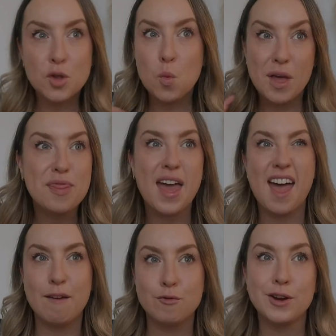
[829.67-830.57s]
with
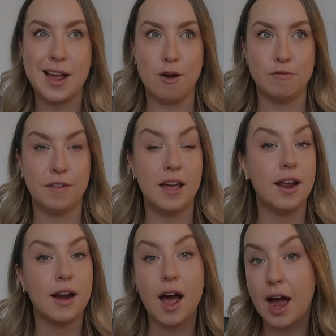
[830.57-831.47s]
every outfit,
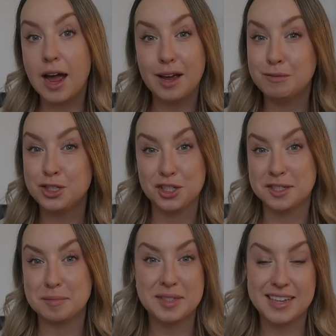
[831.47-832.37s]
and I was
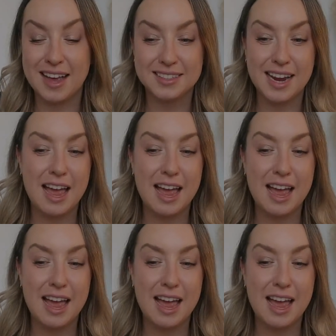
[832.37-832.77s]
just obsessed.